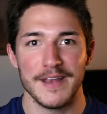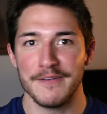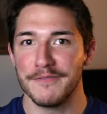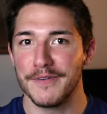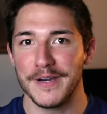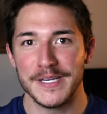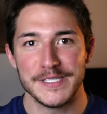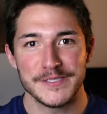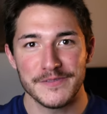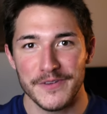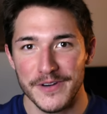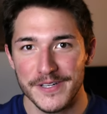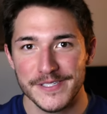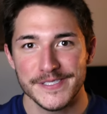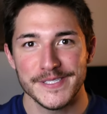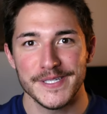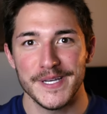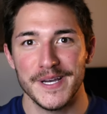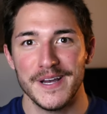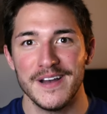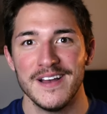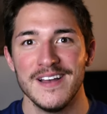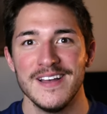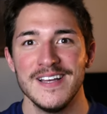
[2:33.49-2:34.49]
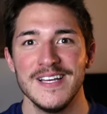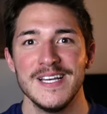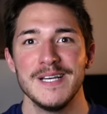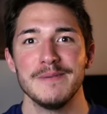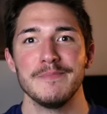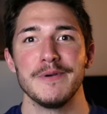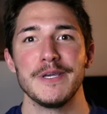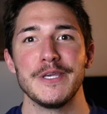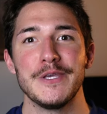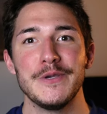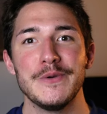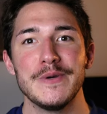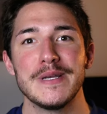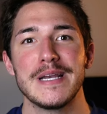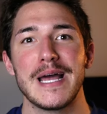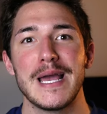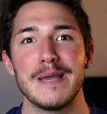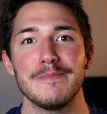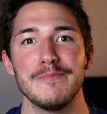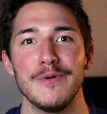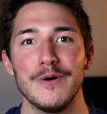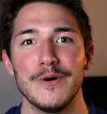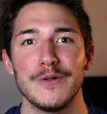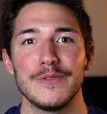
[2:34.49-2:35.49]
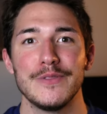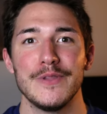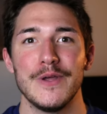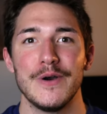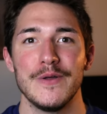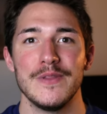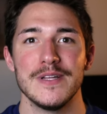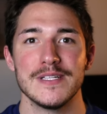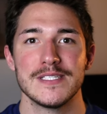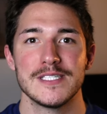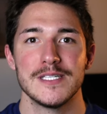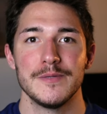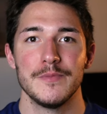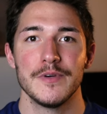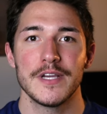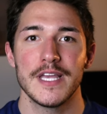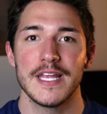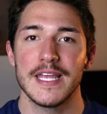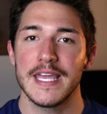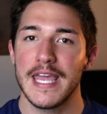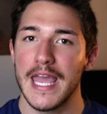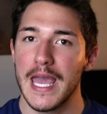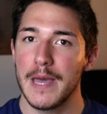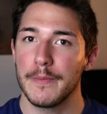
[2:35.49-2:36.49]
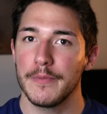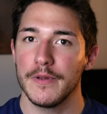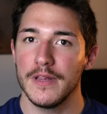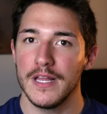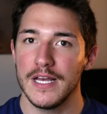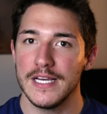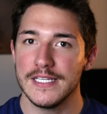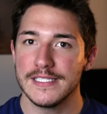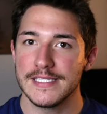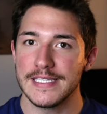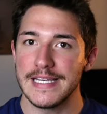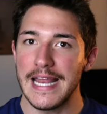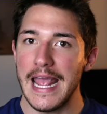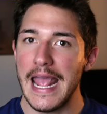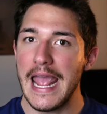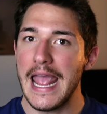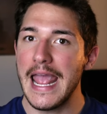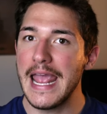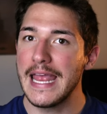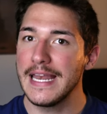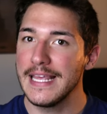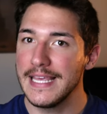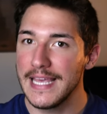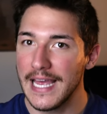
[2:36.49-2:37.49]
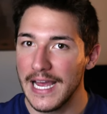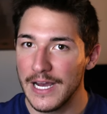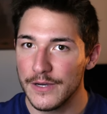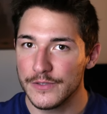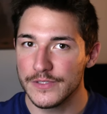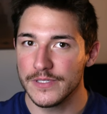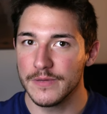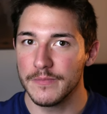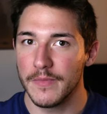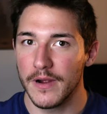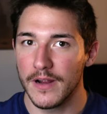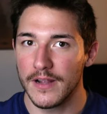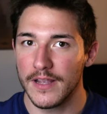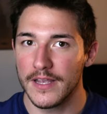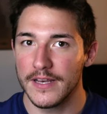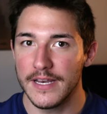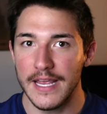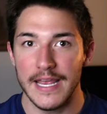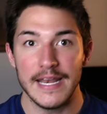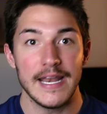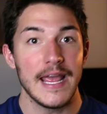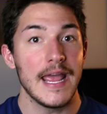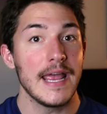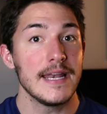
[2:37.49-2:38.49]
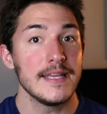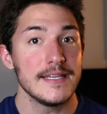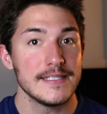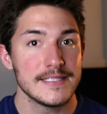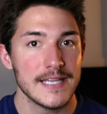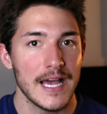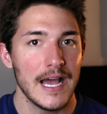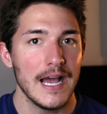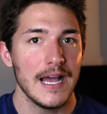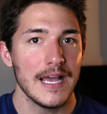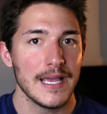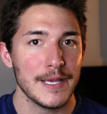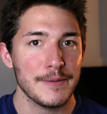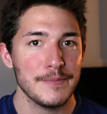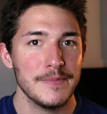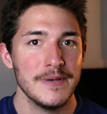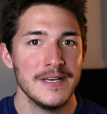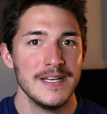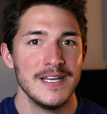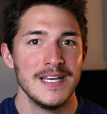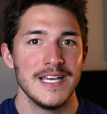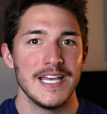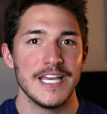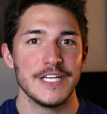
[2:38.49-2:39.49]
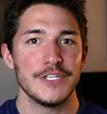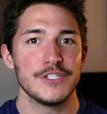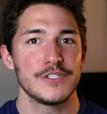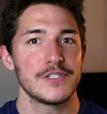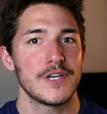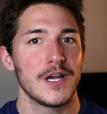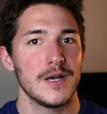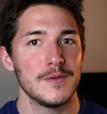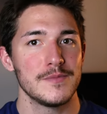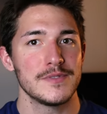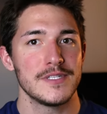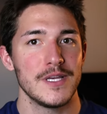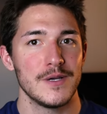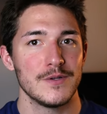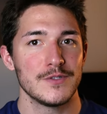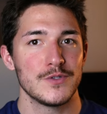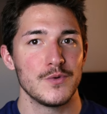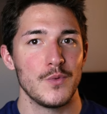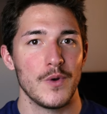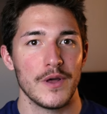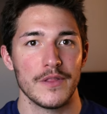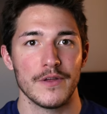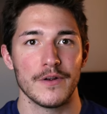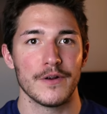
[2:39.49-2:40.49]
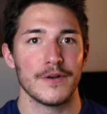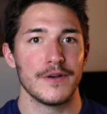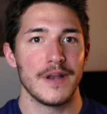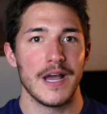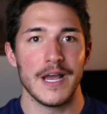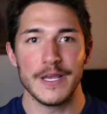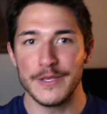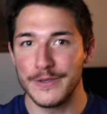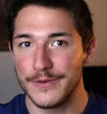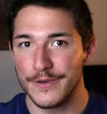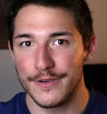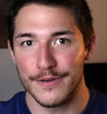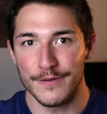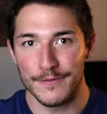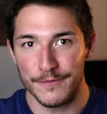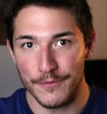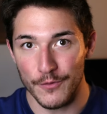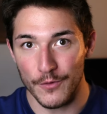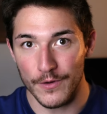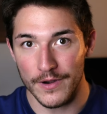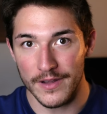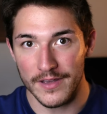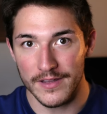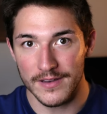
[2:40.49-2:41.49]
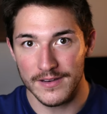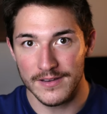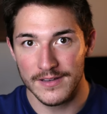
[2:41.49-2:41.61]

and vice versa. But you and I both know that someone can capitalize in any housing market at any time. It just comes down to whether or not you can afford it.